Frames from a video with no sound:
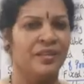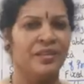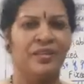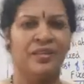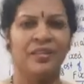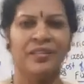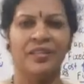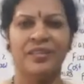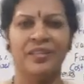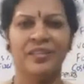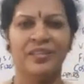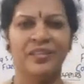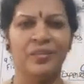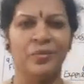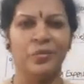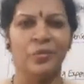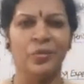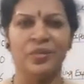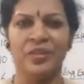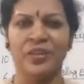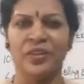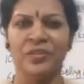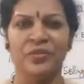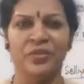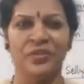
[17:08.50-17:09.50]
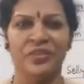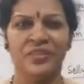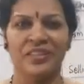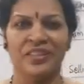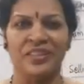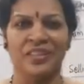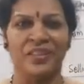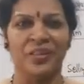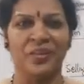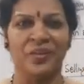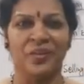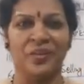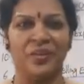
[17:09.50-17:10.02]
There is no confusion
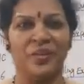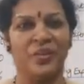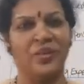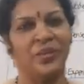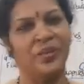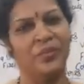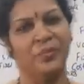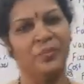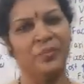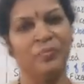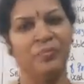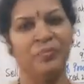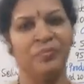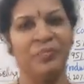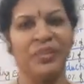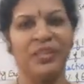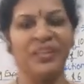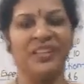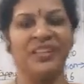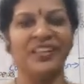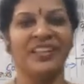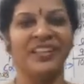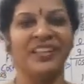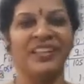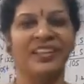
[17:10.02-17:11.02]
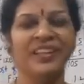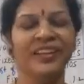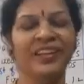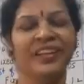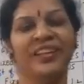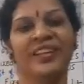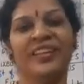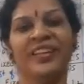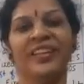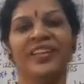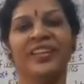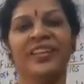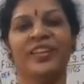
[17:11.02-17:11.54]
at all. Beginning, na?
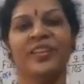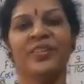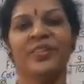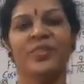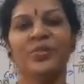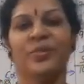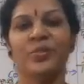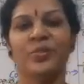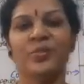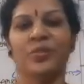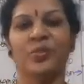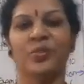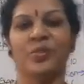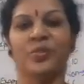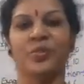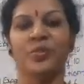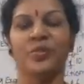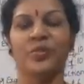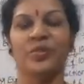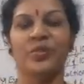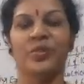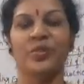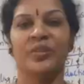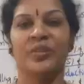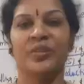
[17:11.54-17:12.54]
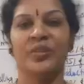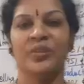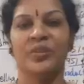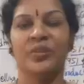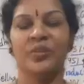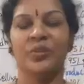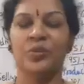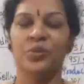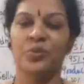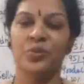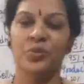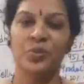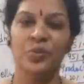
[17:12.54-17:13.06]
So
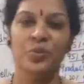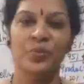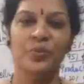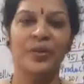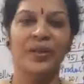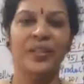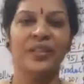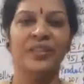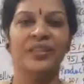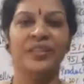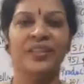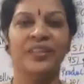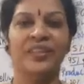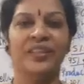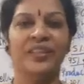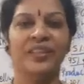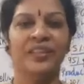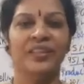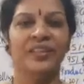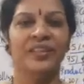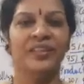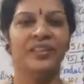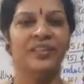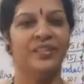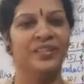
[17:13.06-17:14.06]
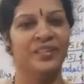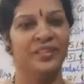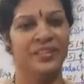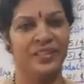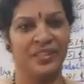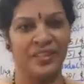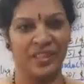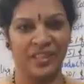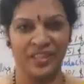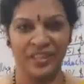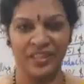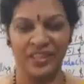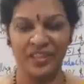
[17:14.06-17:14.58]
you do one thing,
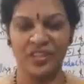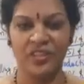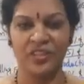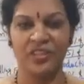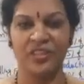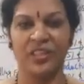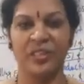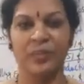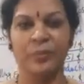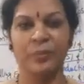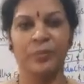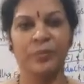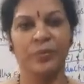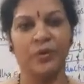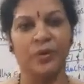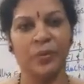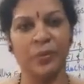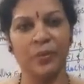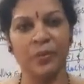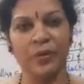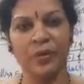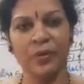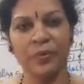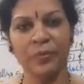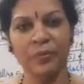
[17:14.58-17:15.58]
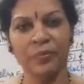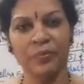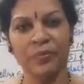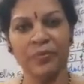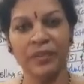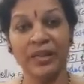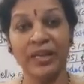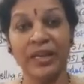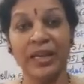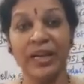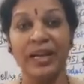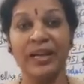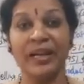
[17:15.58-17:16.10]
take this same problem,
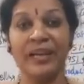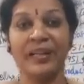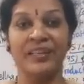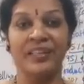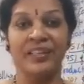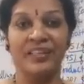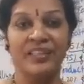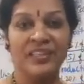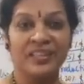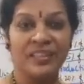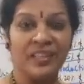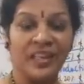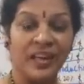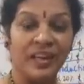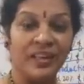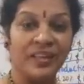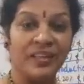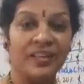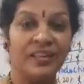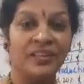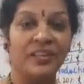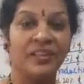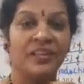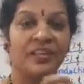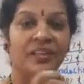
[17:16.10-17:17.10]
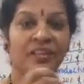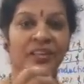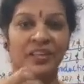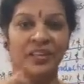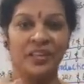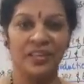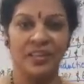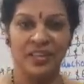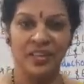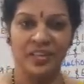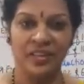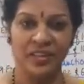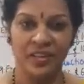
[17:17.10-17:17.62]
understand it,
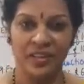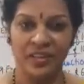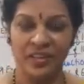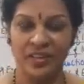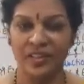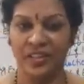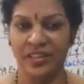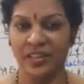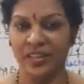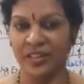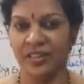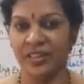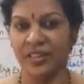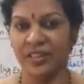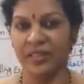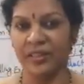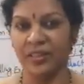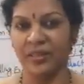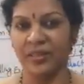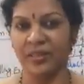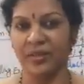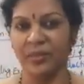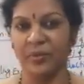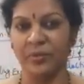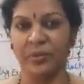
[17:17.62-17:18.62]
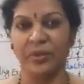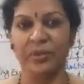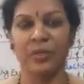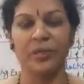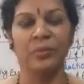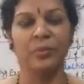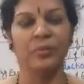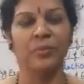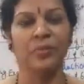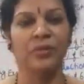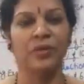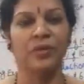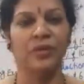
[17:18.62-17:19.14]
take a
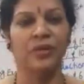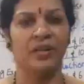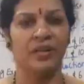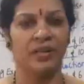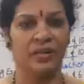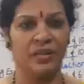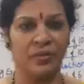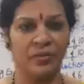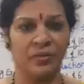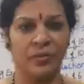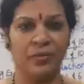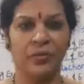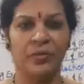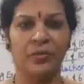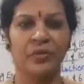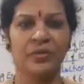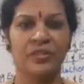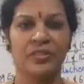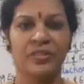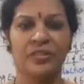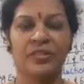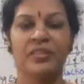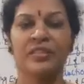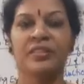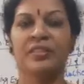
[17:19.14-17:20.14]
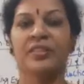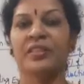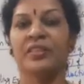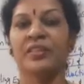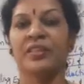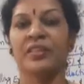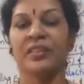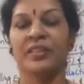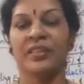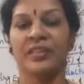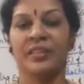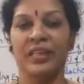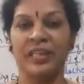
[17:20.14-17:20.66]
workbook or rough notes,
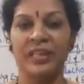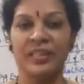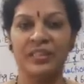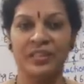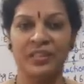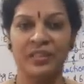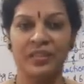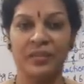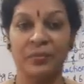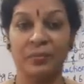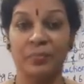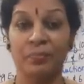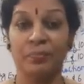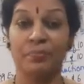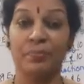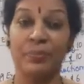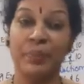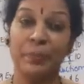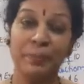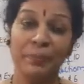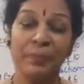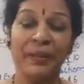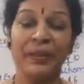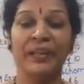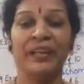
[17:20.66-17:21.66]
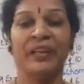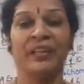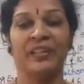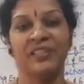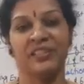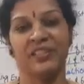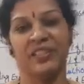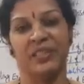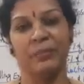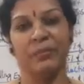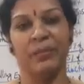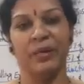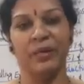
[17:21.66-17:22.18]
write, prepare and
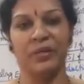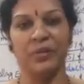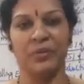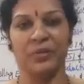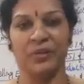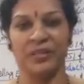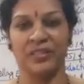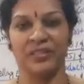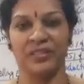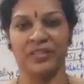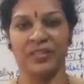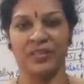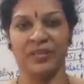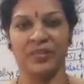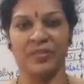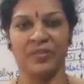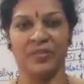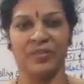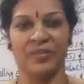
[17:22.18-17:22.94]
see by yourself.